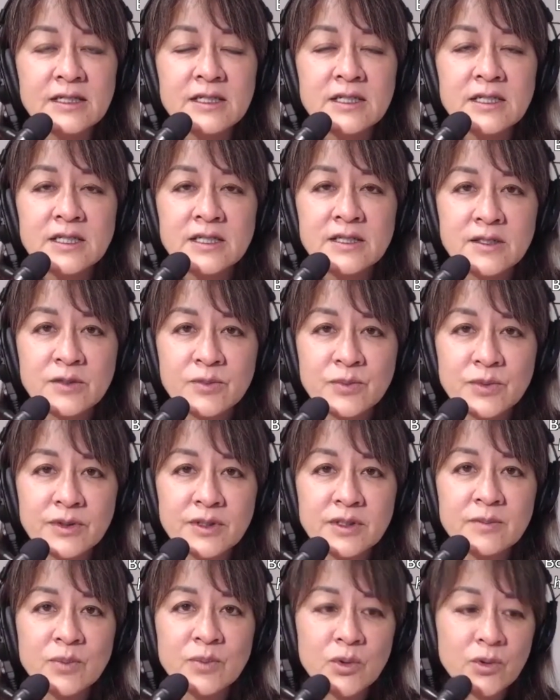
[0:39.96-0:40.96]
is
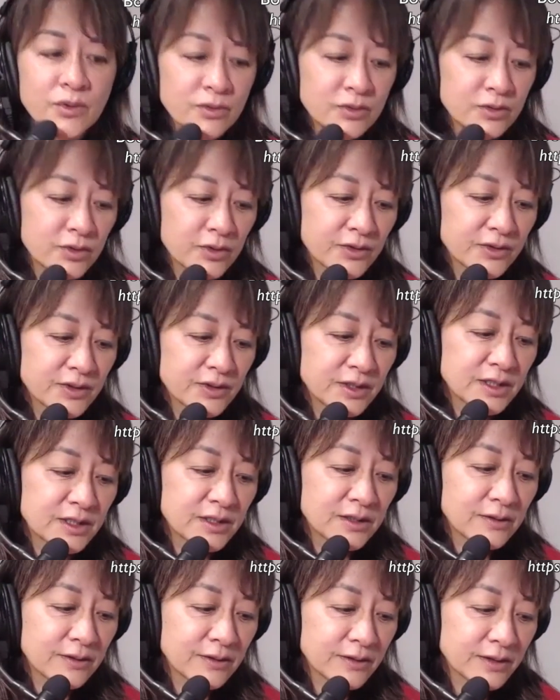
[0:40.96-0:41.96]
really important during these
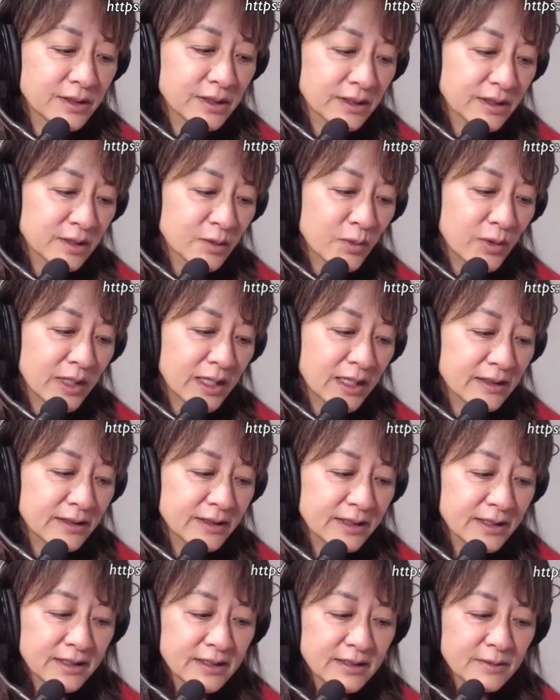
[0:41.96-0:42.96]
years, as well
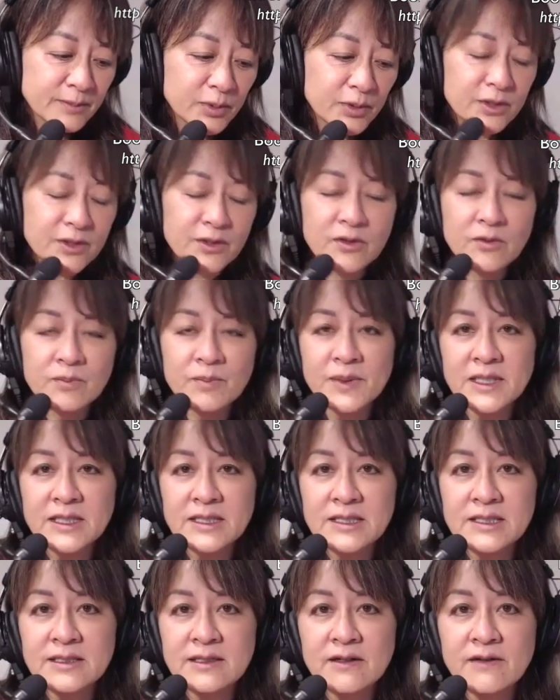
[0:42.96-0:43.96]
as putting your
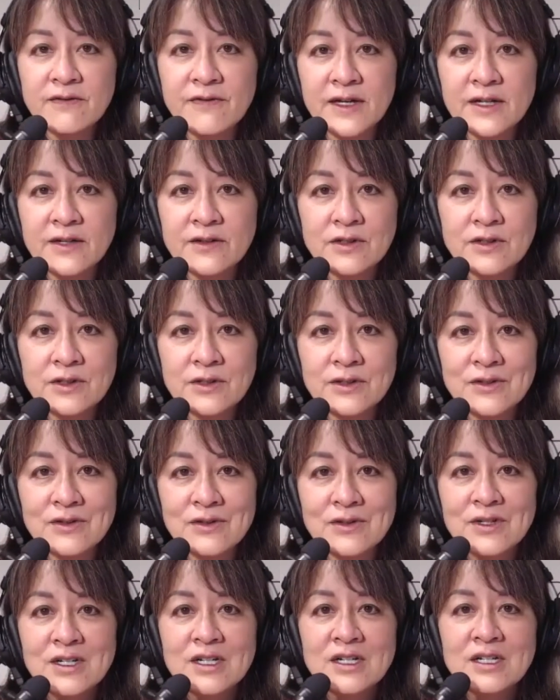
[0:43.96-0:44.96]
best self out there.
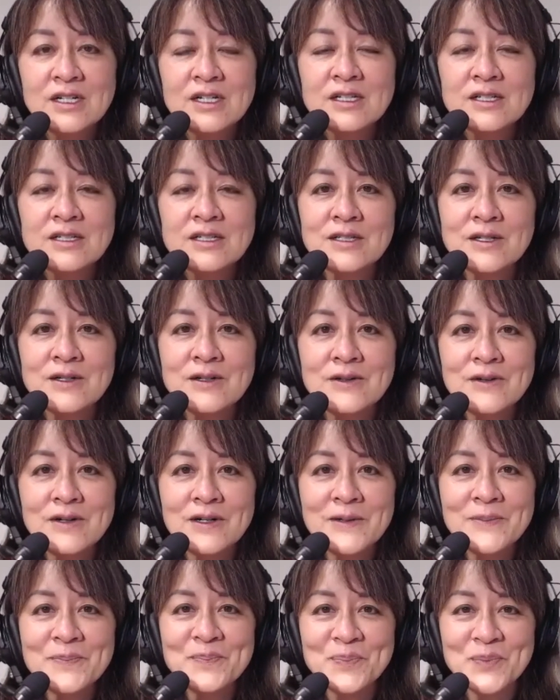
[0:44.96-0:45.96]
So
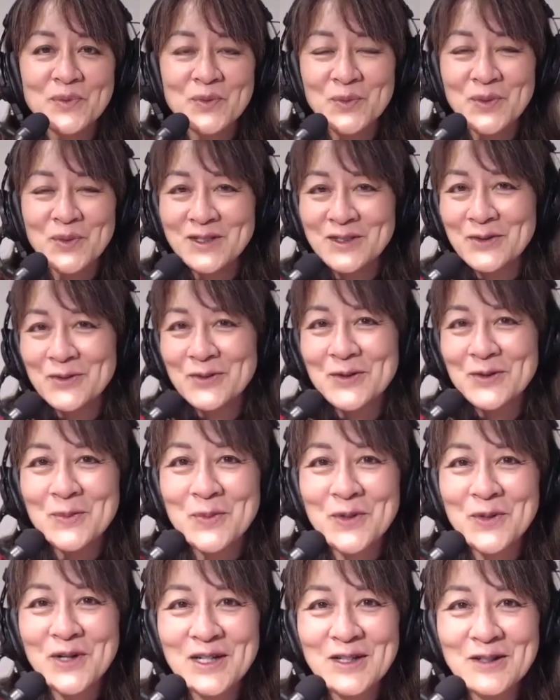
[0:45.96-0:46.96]
during the
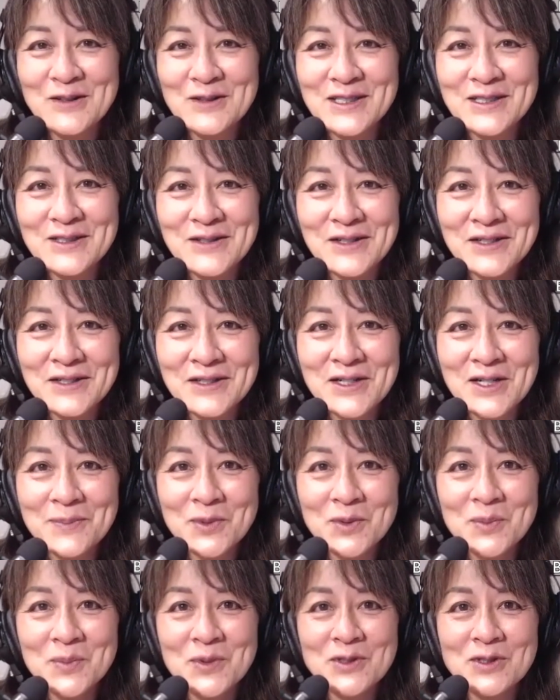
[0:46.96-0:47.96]
break, you said you had a
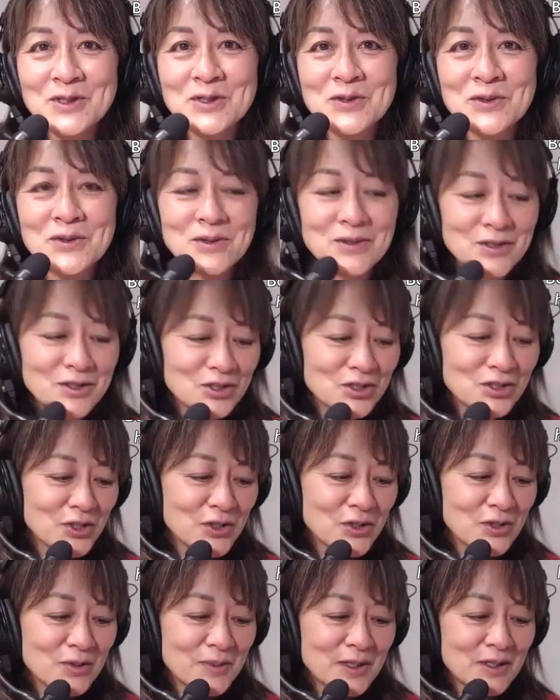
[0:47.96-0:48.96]
couple more stories to
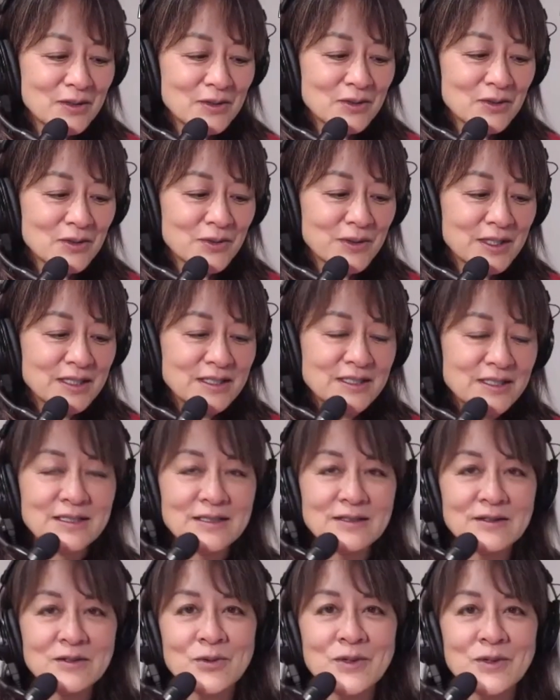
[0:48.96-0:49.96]
share about
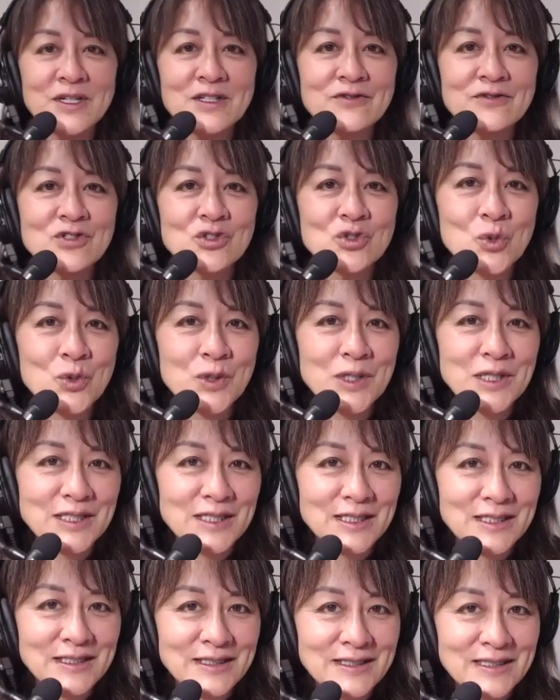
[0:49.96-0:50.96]
creative
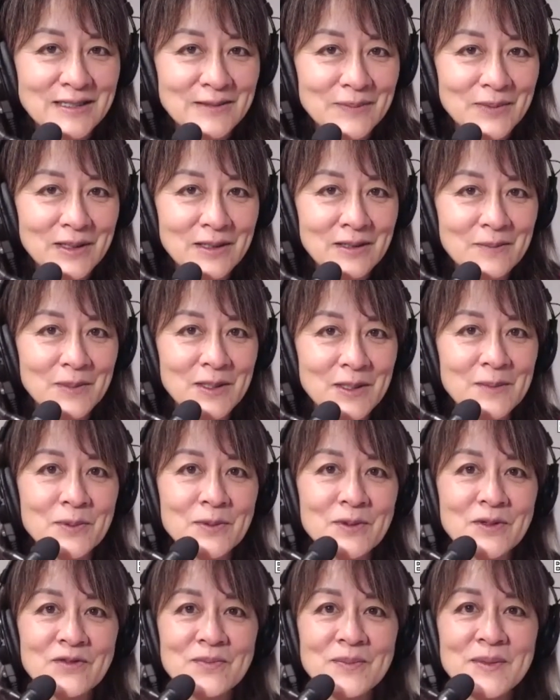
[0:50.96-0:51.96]
choices that
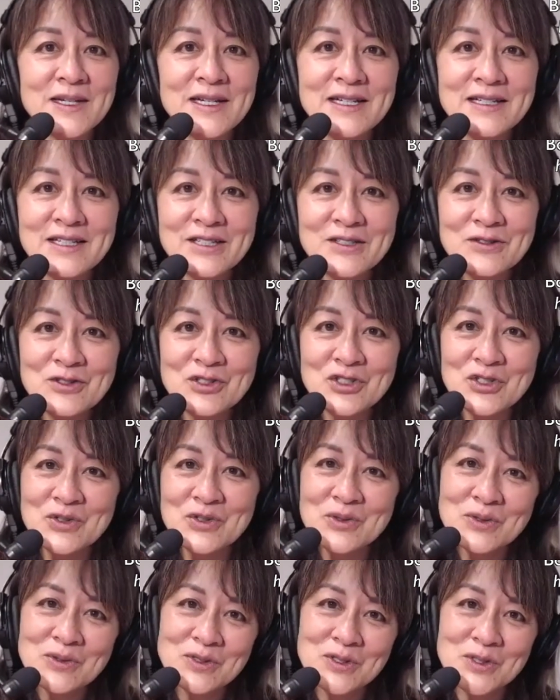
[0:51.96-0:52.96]
people have made. Can you share
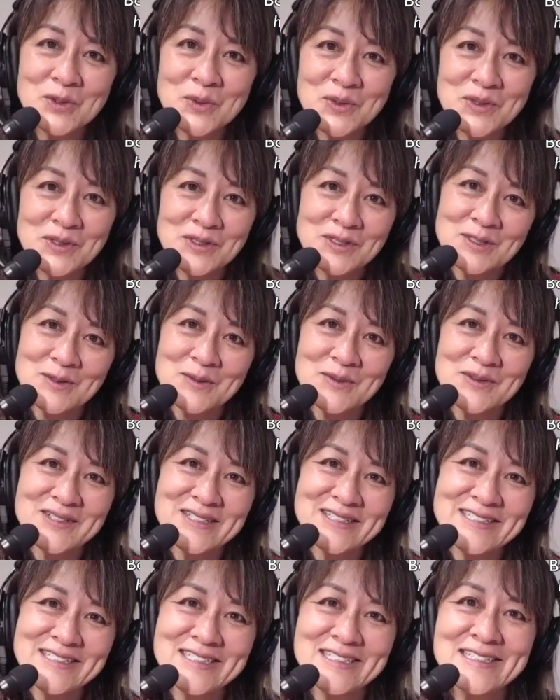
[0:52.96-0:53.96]
those stories with
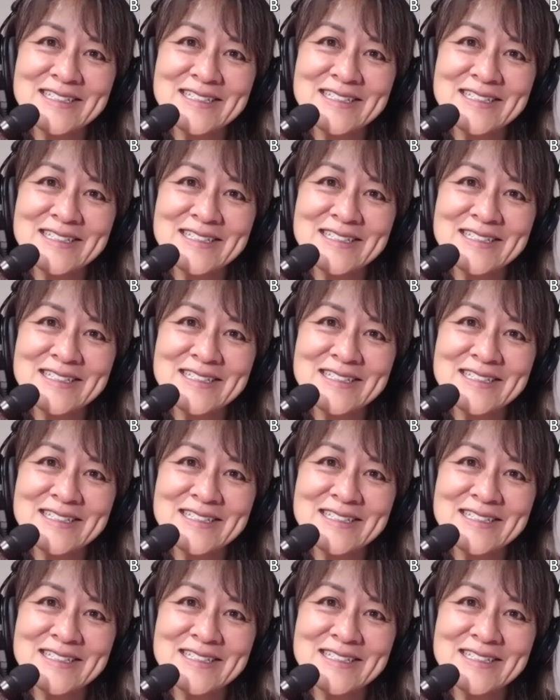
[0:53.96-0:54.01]
us?